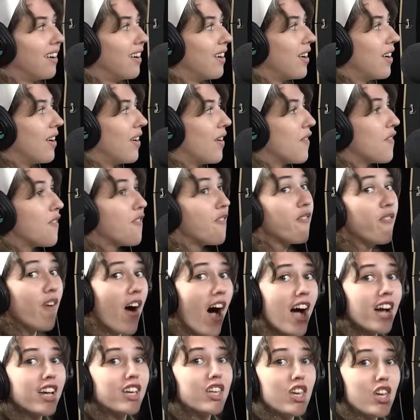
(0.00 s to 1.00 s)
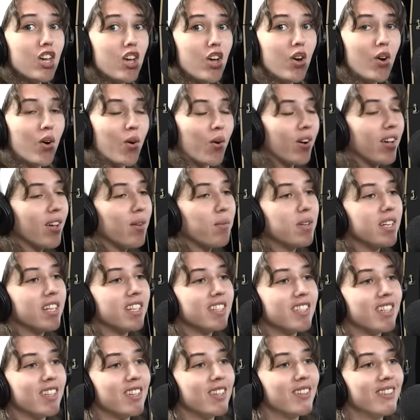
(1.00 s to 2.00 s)
okay, so Fuck we will, you. We will we
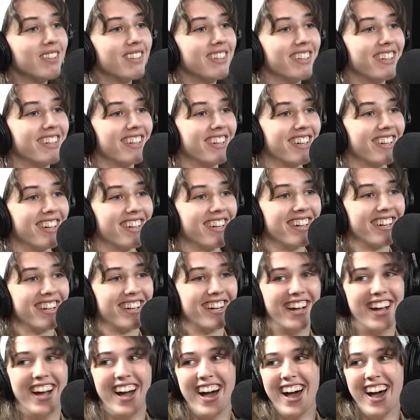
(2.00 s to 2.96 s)
never see them again.